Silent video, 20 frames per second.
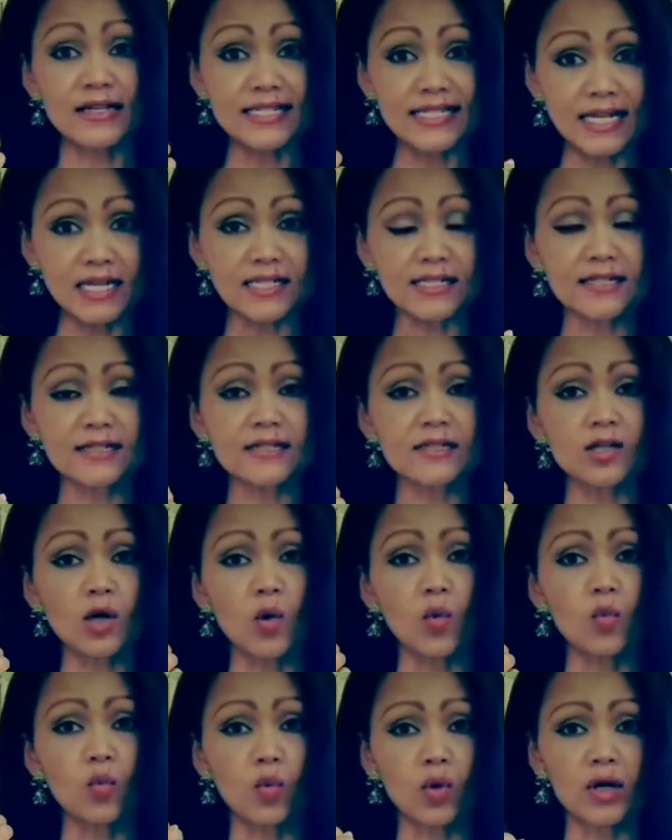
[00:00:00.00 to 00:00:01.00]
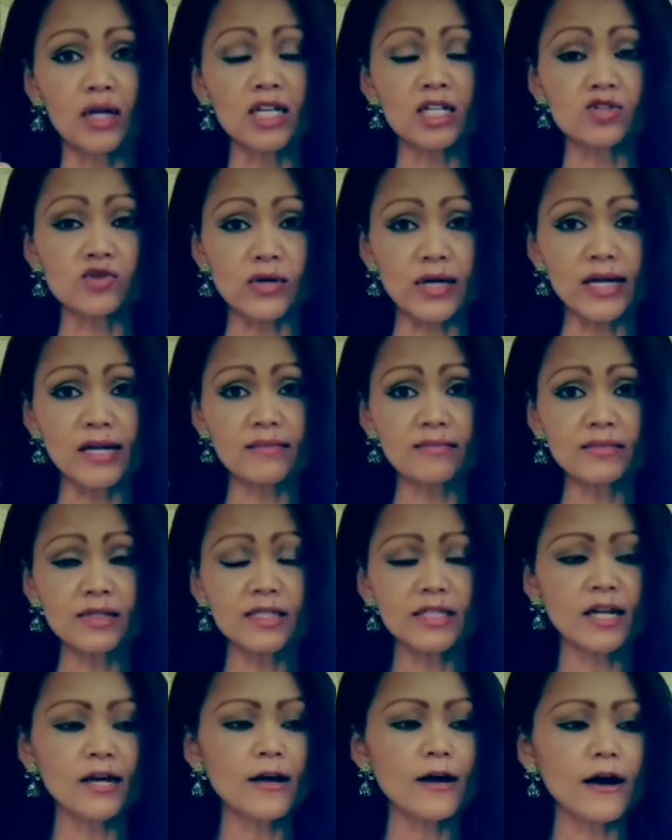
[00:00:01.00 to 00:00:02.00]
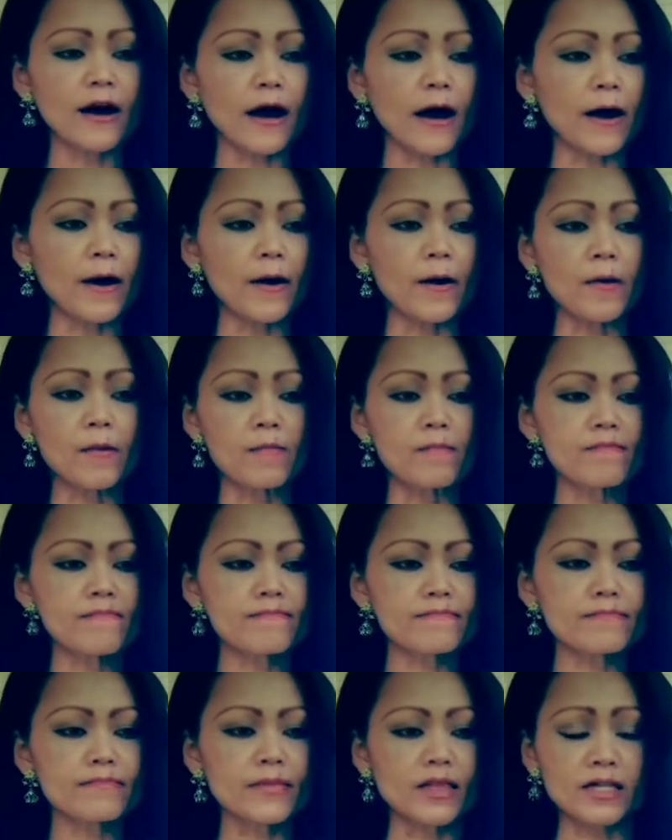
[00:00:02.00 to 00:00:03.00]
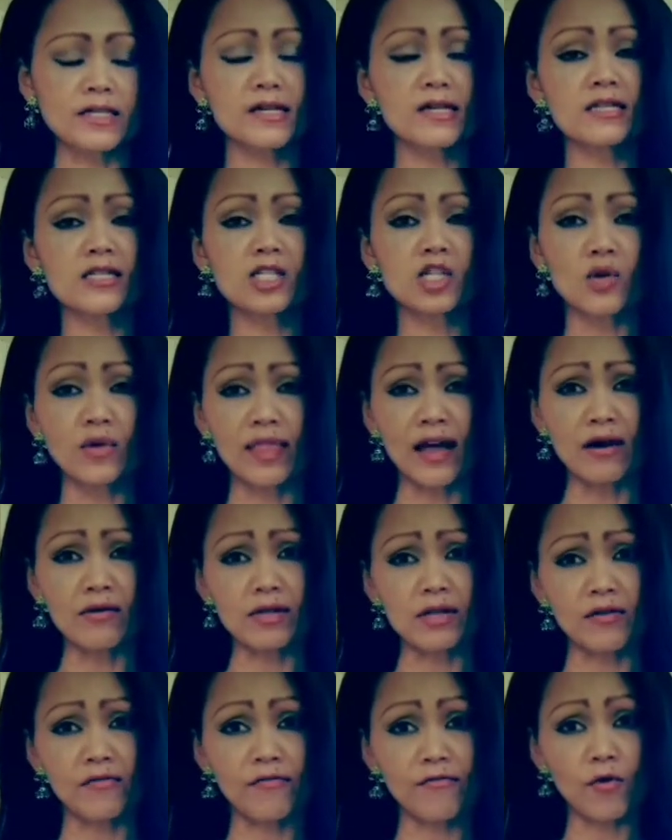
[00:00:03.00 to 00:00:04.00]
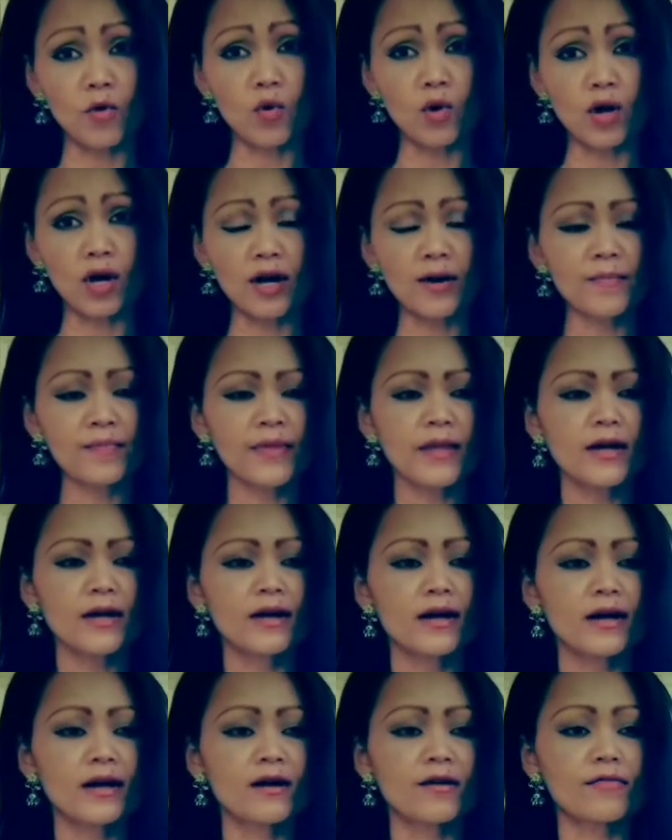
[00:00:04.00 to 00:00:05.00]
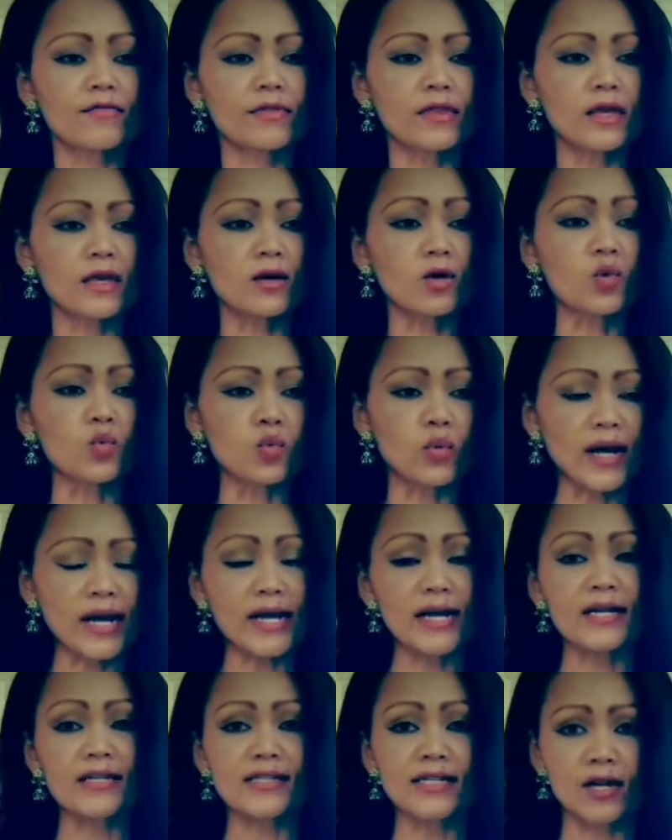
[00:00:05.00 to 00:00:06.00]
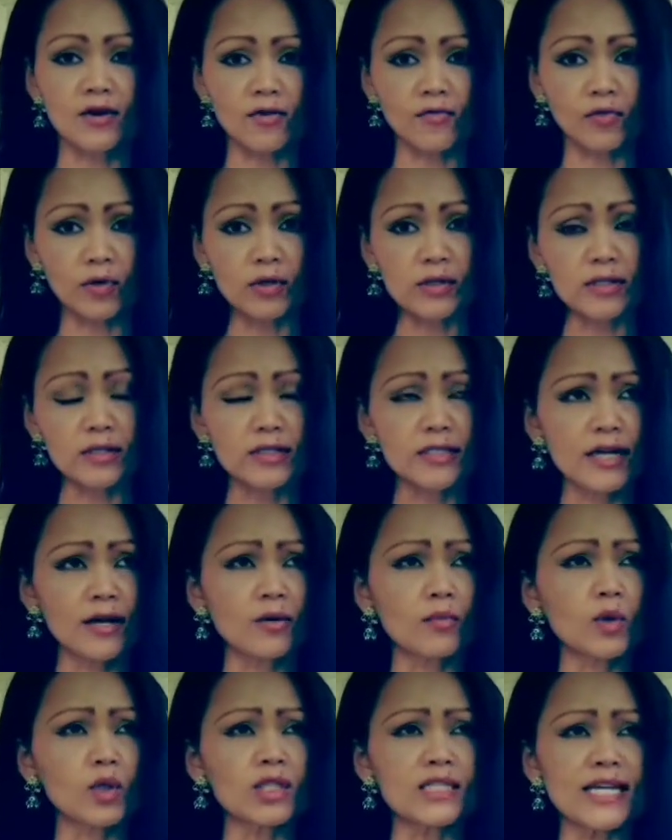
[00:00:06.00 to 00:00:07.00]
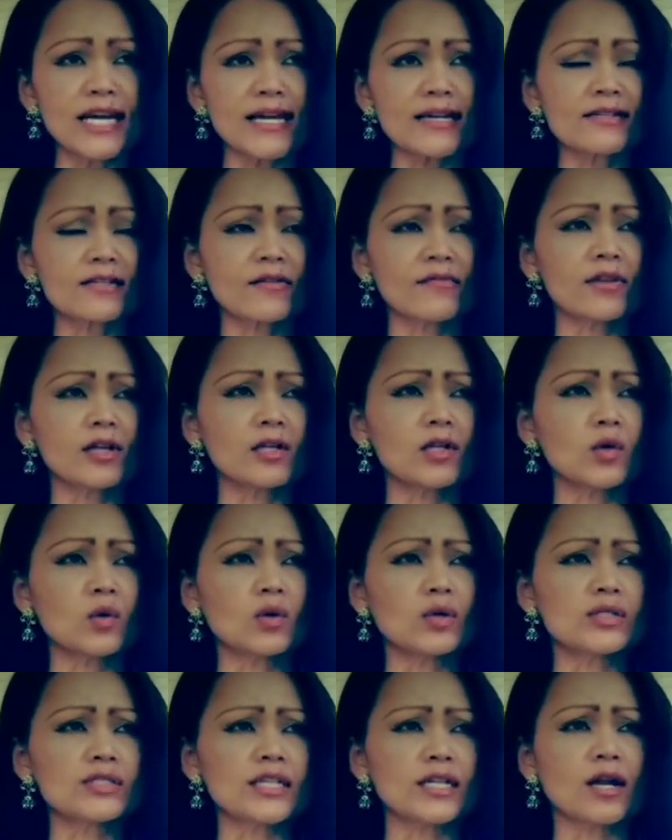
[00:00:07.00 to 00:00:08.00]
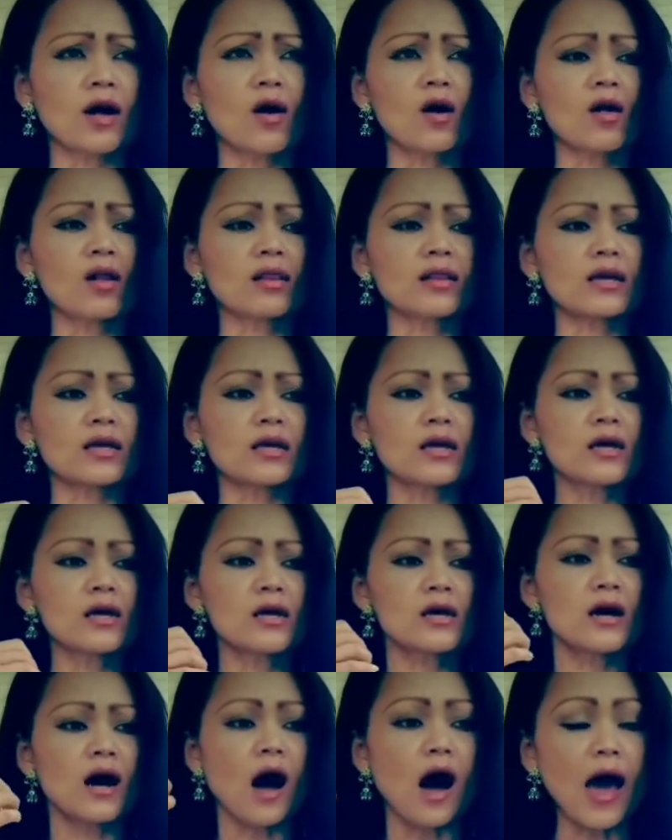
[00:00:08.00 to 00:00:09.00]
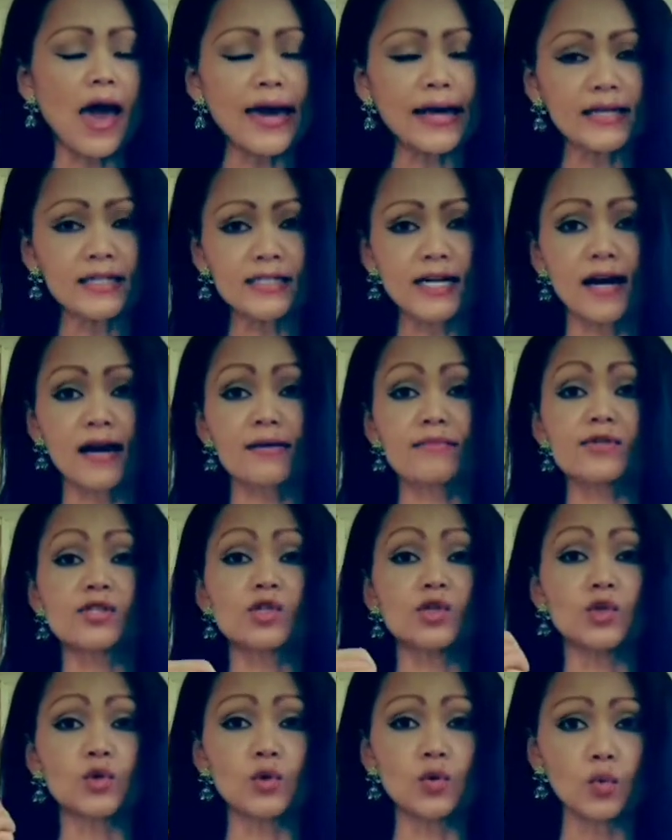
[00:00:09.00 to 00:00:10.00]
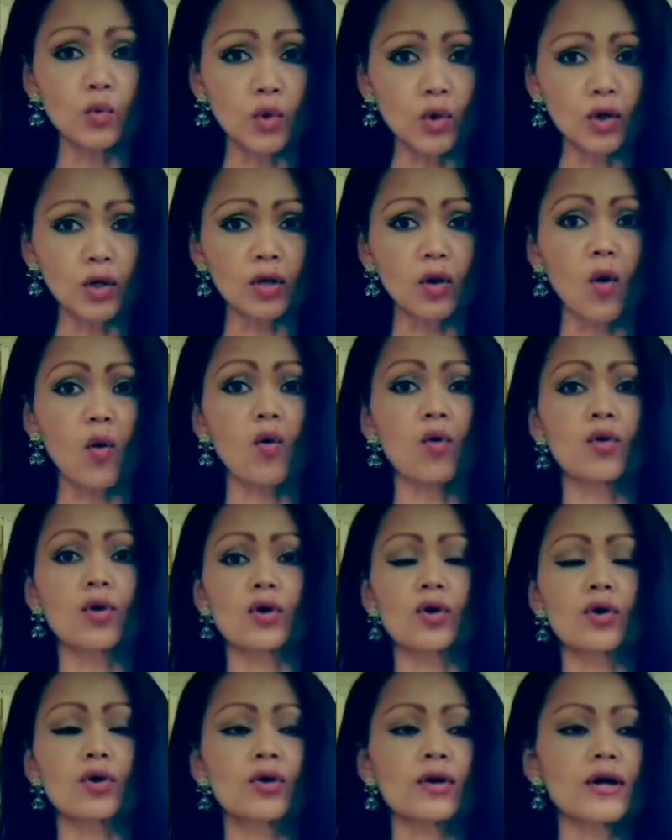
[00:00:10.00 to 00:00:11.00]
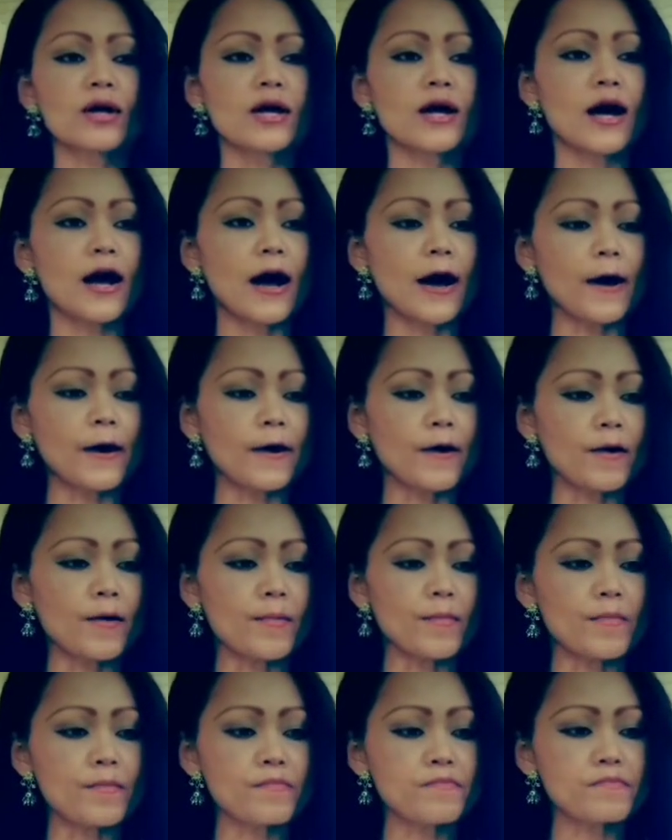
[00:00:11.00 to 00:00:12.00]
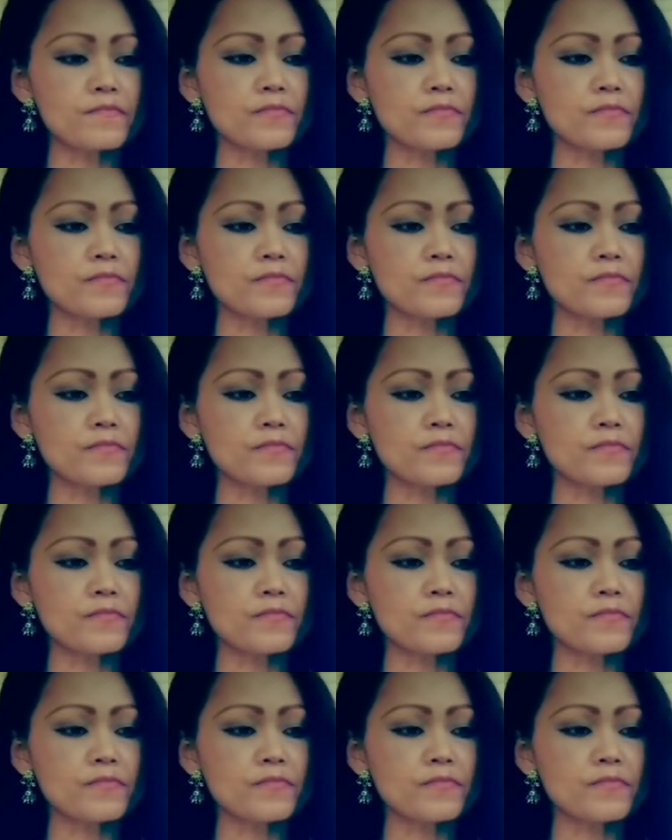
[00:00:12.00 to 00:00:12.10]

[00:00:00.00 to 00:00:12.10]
and dozens of warning dreams um, since 2004 of the great and terrible, terrible days of the Lord's and all the end times, new world order. Um,